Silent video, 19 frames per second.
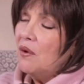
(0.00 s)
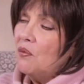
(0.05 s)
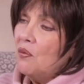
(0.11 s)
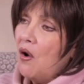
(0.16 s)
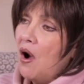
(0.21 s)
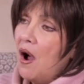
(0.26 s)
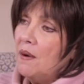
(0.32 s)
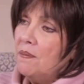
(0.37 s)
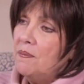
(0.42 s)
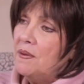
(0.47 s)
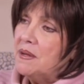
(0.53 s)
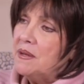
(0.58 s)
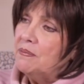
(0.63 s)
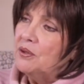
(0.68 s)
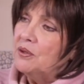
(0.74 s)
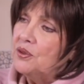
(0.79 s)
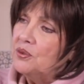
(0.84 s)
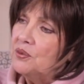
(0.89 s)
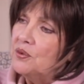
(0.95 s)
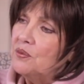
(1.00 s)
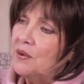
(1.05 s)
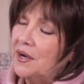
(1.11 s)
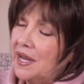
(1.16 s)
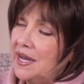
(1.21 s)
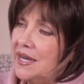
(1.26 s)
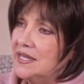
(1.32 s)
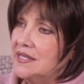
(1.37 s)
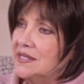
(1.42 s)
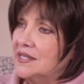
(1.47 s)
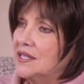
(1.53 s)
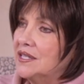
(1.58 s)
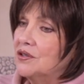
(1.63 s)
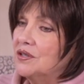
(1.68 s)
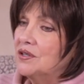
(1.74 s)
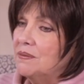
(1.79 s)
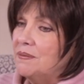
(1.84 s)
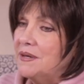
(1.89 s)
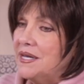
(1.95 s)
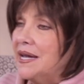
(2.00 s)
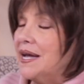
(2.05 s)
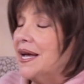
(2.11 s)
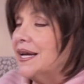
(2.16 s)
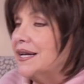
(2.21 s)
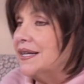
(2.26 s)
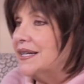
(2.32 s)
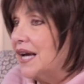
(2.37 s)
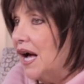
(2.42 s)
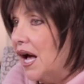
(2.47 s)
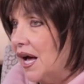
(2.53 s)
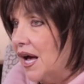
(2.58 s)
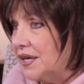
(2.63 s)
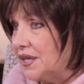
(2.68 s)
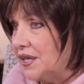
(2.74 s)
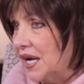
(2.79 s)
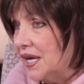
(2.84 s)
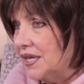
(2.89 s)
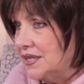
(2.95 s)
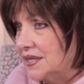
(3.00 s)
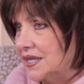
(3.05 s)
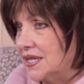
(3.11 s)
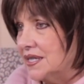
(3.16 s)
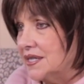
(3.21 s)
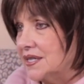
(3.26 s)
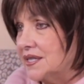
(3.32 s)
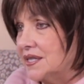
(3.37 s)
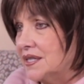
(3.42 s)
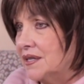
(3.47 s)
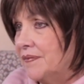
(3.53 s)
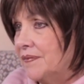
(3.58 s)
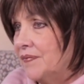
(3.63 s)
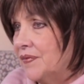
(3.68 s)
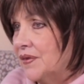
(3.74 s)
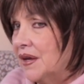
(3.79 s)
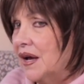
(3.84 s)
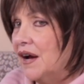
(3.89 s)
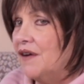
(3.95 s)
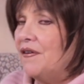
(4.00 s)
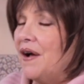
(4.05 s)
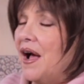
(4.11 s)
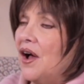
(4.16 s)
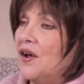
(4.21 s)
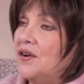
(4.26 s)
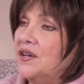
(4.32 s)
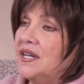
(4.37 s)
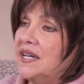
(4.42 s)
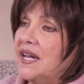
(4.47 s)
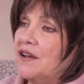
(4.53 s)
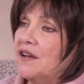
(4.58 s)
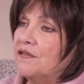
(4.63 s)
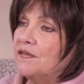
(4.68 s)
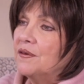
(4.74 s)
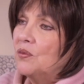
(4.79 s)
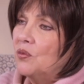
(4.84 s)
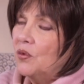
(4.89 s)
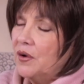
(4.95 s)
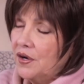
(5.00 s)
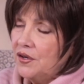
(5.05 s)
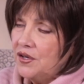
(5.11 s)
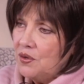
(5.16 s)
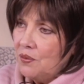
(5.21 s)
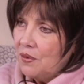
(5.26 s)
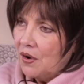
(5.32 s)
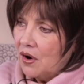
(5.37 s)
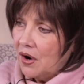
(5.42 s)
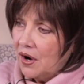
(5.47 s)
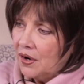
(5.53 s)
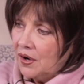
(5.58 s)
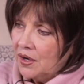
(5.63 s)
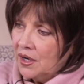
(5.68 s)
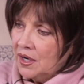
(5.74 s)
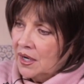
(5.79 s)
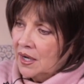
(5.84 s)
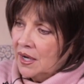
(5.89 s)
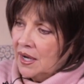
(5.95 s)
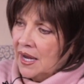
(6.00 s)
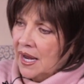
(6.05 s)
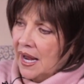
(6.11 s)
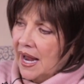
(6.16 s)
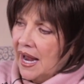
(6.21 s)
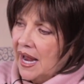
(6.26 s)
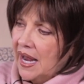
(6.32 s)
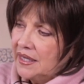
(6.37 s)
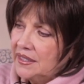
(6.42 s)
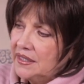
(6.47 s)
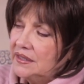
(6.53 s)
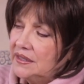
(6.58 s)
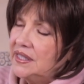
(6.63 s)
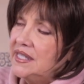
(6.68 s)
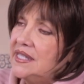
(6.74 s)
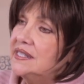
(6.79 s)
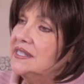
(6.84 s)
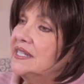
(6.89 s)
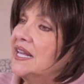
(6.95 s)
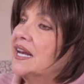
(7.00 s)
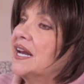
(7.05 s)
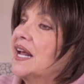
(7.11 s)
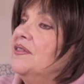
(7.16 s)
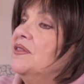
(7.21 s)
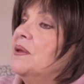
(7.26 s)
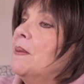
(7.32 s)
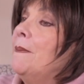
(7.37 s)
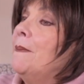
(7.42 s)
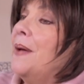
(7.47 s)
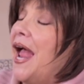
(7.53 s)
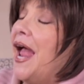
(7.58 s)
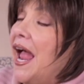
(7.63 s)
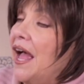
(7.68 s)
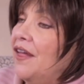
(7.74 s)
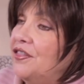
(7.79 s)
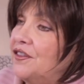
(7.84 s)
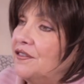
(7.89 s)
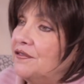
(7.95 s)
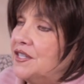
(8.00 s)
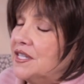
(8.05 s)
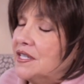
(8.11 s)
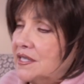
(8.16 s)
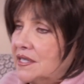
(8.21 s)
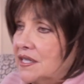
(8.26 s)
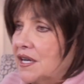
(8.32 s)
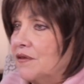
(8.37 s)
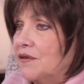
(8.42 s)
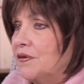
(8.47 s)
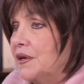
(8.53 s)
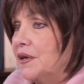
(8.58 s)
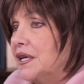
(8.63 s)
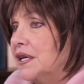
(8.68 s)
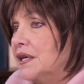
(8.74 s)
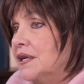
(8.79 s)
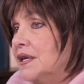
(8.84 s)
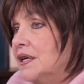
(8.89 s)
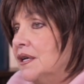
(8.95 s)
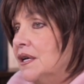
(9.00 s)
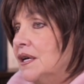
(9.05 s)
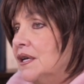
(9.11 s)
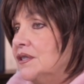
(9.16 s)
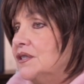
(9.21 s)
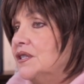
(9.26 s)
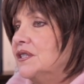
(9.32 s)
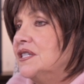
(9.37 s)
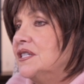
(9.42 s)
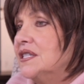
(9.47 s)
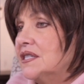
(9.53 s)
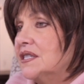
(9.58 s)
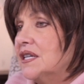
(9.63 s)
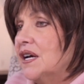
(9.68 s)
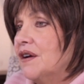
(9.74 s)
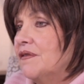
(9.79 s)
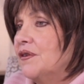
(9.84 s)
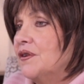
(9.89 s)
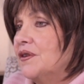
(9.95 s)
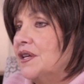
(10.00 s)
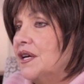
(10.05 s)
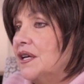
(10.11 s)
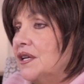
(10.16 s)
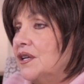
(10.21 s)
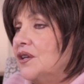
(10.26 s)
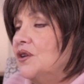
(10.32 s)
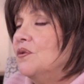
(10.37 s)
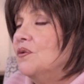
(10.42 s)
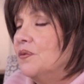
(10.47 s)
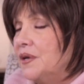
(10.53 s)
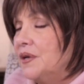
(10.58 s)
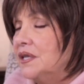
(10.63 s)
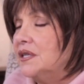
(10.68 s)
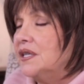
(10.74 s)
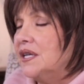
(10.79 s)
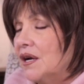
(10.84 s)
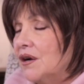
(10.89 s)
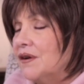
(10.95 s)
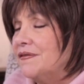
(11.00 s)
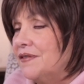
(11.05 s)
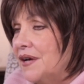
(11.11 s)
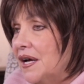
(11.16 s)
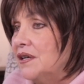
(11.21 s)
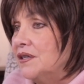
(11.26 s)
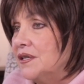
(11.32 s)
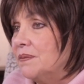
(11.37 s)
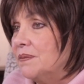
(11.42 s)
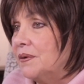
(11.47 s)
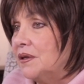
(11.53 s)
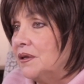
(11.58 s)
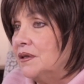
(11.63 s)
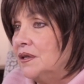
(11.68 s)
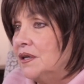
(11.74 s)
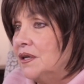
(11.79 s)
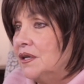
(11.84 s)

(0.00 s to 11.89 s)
I walk people through what I consider to be God ideas of how to get from where you are and at least get on the path of discovery to discover that you really are valuable.